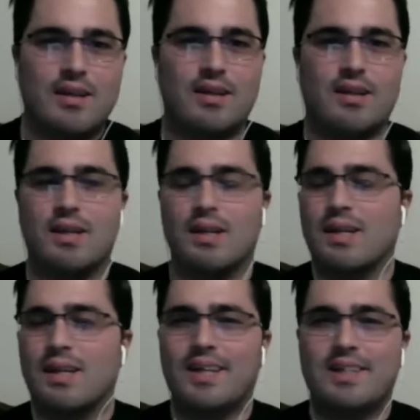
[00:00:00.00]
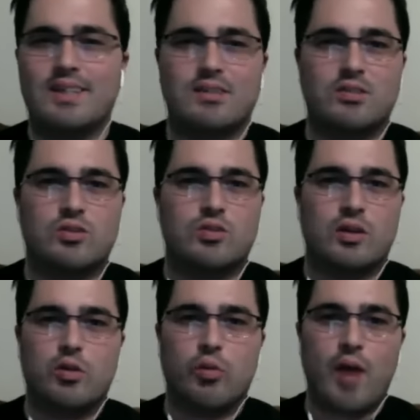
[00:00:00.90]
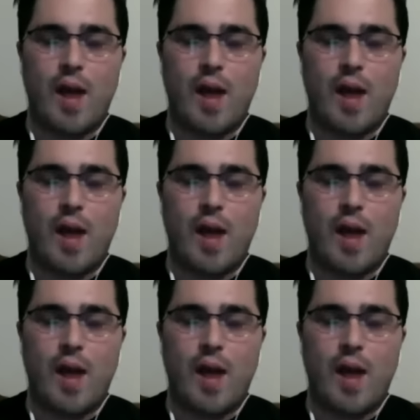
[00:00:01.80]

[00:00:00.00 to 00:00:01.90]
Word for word: and it, it just looks like crap.